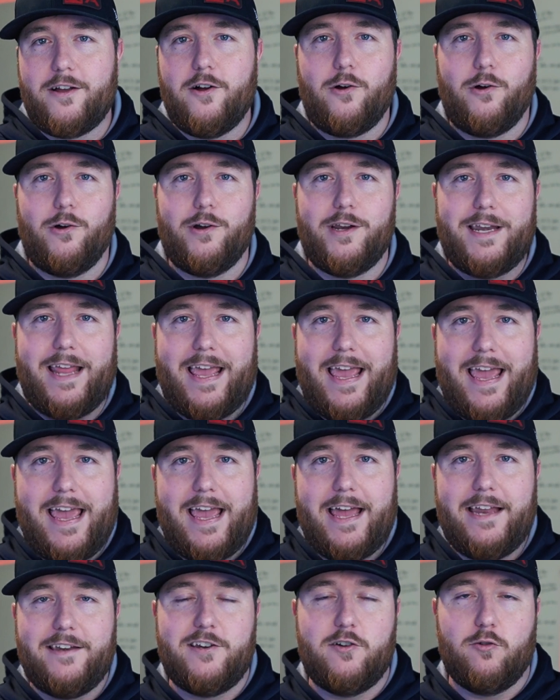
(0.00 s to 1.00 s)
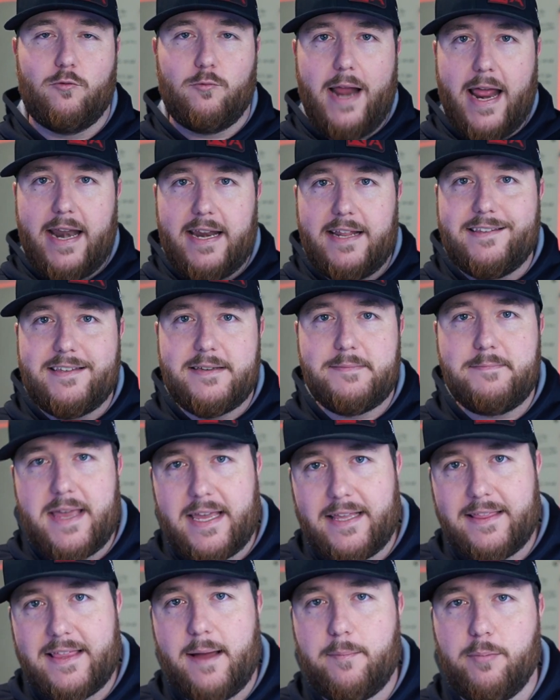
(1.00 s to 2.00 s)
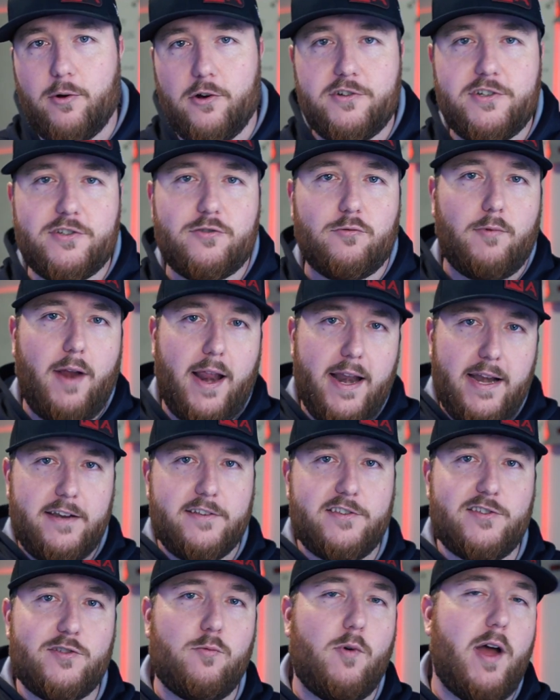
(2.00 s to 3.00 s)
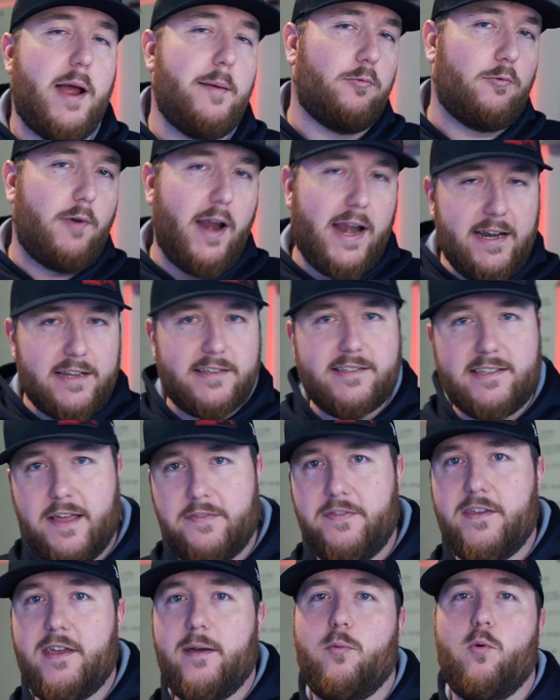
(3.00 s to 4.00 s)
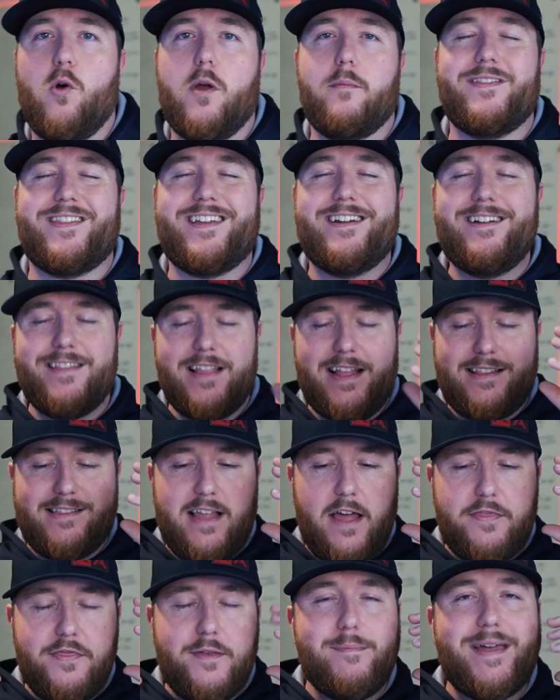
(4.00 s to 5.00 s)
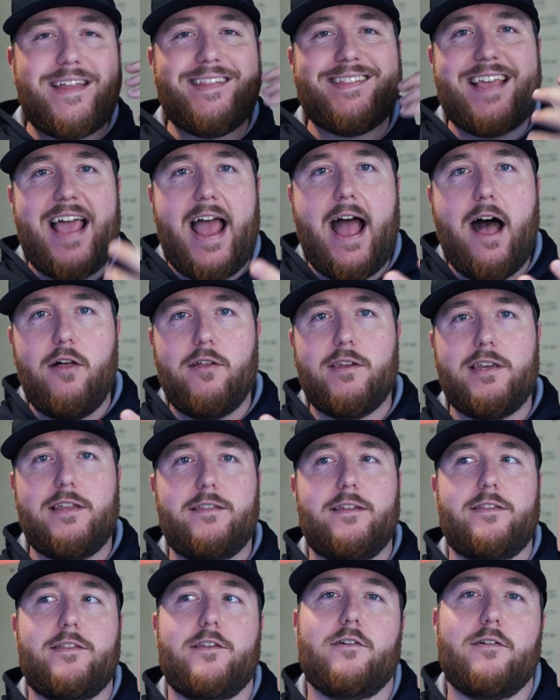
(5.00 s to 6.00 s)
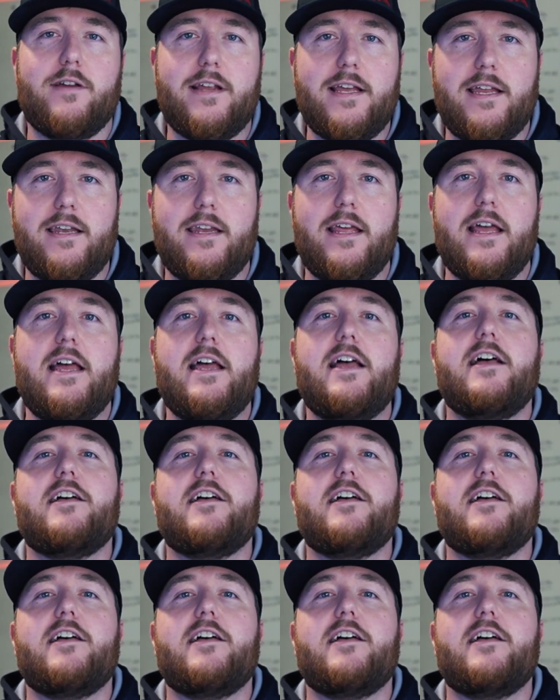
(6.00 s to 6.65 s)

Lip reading: card in hand, ready to make that purchase, ready to swipe, ready to set the appointment. That's not the mentality that they're in.